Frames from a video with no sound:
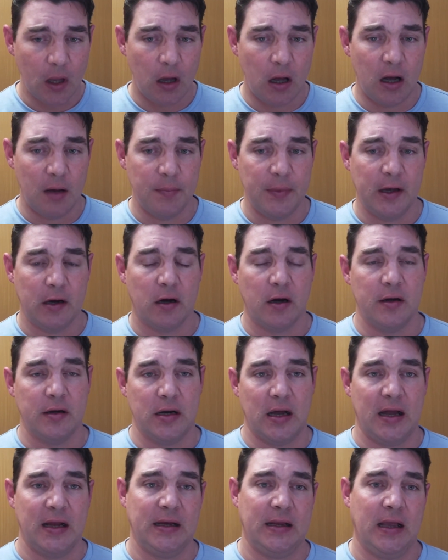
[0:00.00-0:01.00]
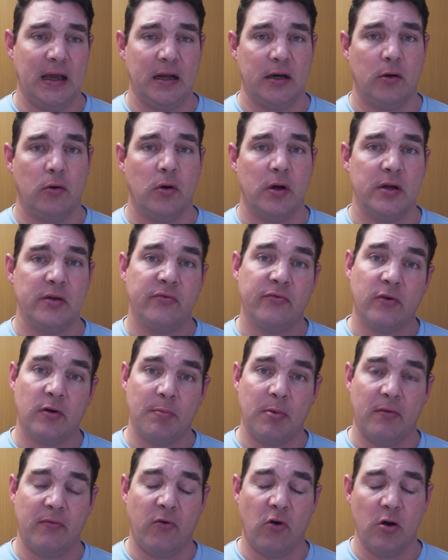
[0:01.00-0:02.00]
There are 9 categories for
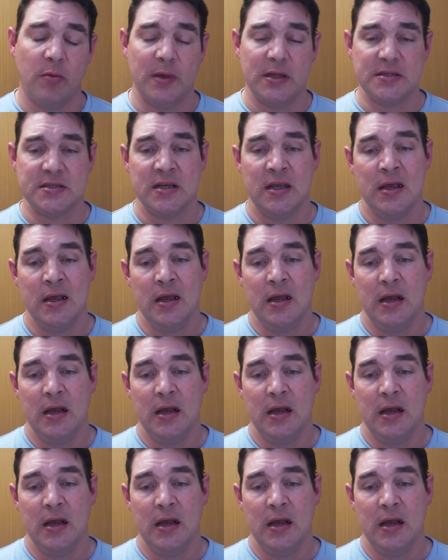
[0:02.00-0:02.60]
performance,